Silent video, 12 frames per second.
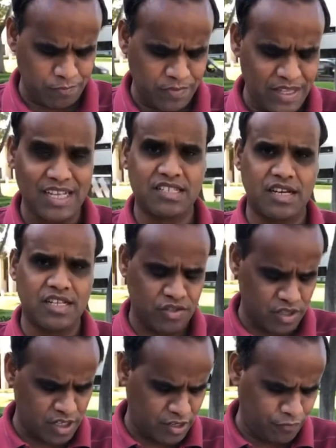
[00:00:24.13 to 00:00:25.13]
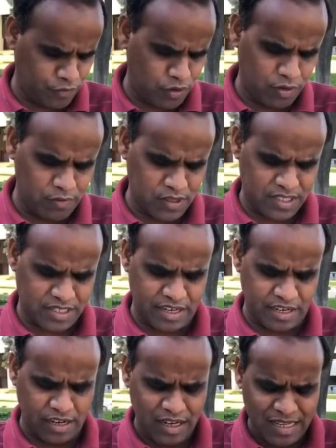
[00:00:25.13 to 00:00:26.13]
Exodus 34, verse
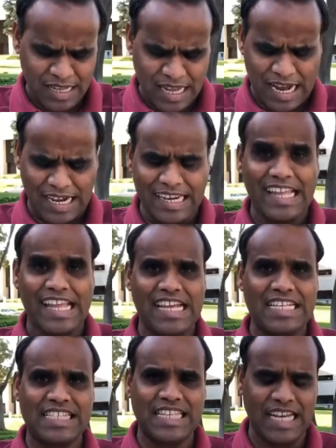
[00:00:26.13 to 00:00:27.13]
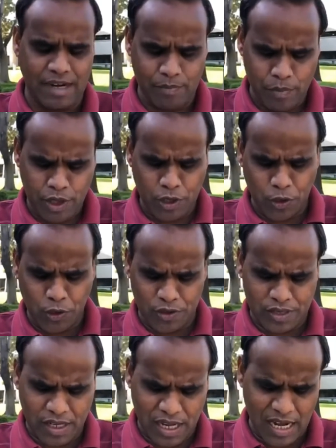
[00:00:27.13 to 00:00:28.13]
10. And he said, Behold,
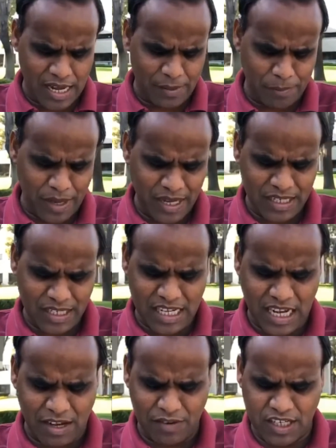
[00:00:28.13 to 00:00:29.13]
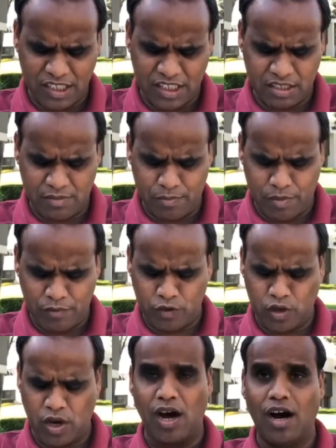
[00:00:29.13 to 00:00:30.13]
I make a covenant
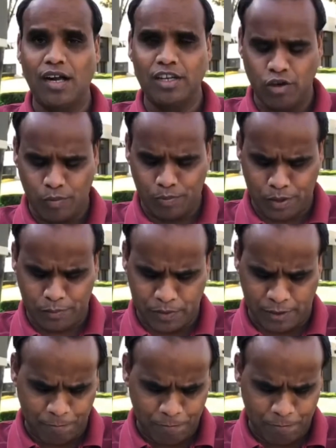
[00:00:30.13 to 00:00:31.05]
before all your people.